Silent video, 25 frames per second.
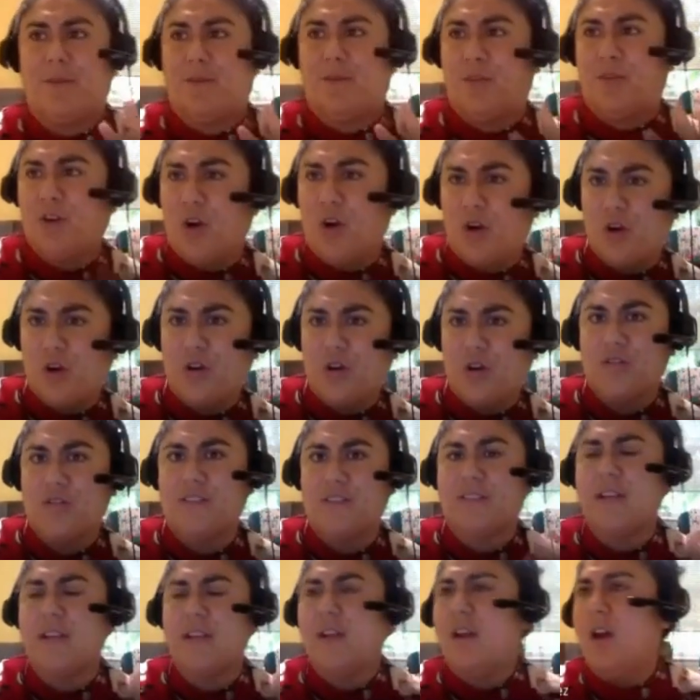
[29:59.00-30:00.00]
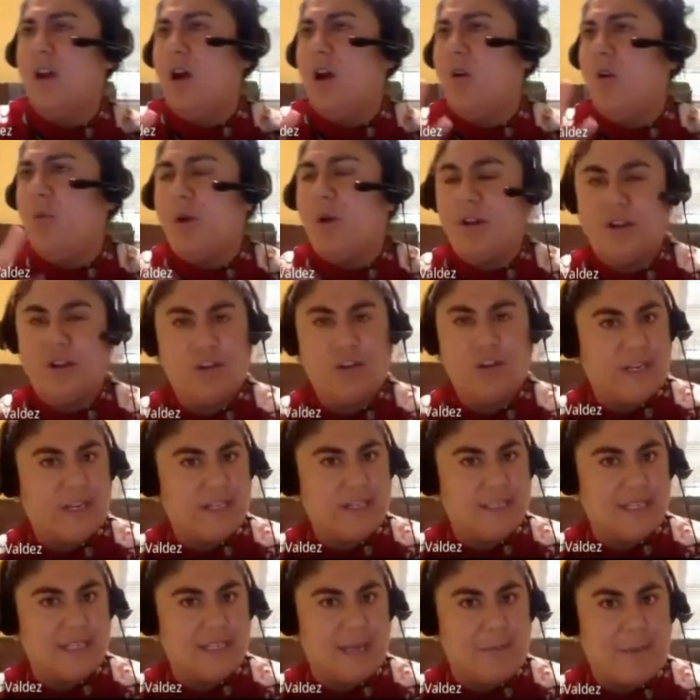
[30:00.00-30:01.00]
goals, what are you
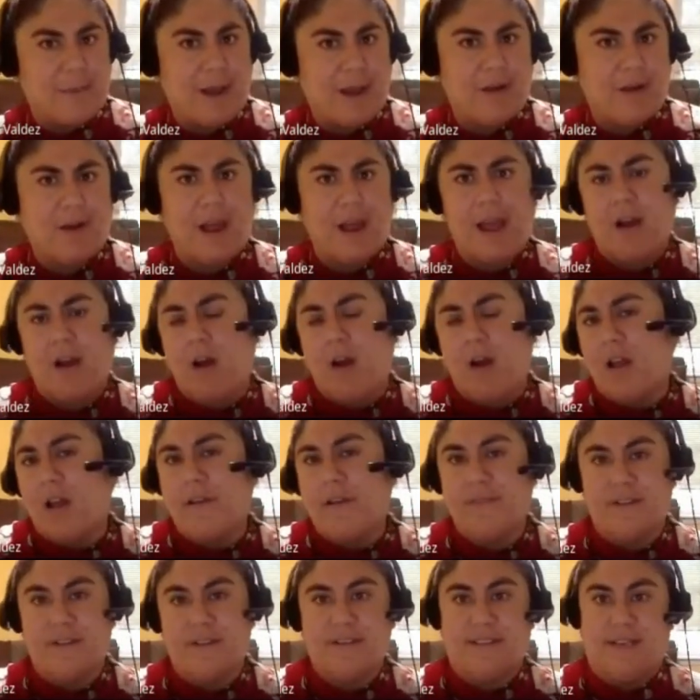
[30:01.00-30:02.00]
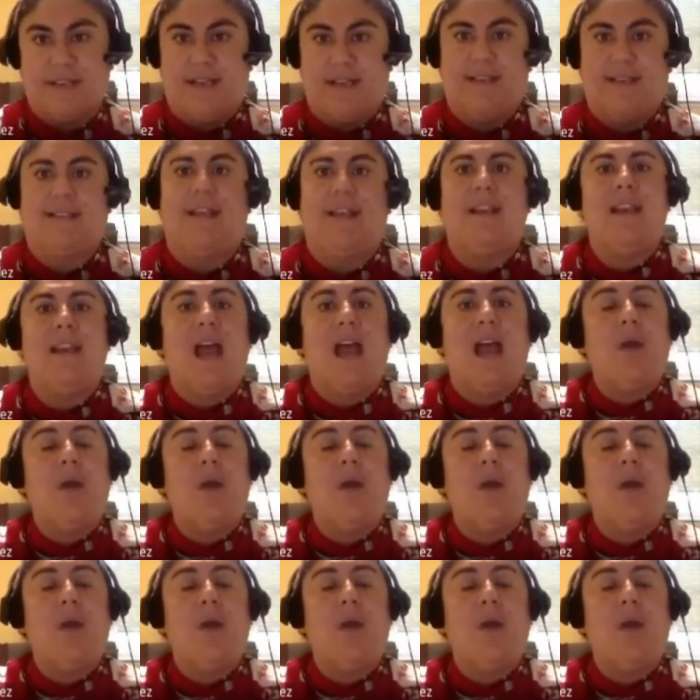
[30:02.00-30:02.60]
looking to get better at, all of those things. And now